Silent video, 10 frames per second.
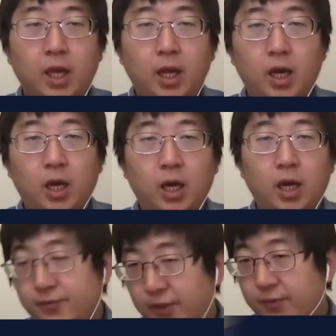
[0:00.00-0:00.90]

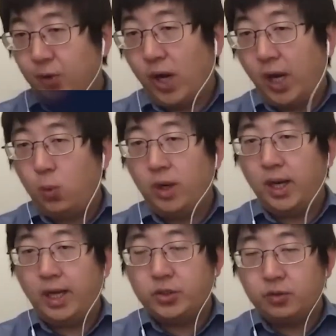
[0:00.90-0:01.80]
First of all, I would
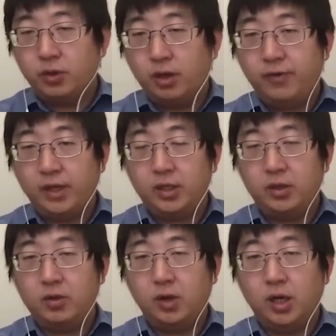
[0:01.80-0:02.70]
like to thank
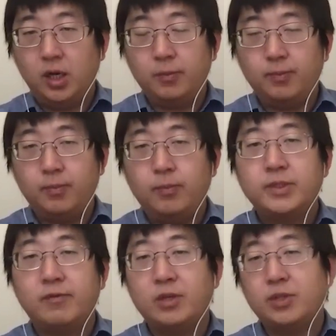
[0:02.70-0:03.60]
you, San
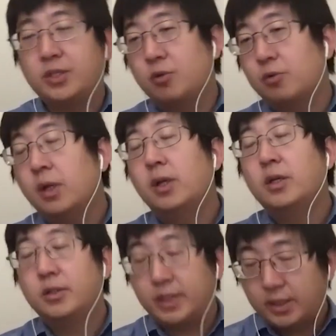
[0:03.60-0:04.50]
Francisco
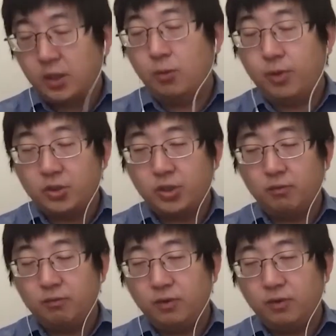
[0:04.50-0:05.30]
Blockchain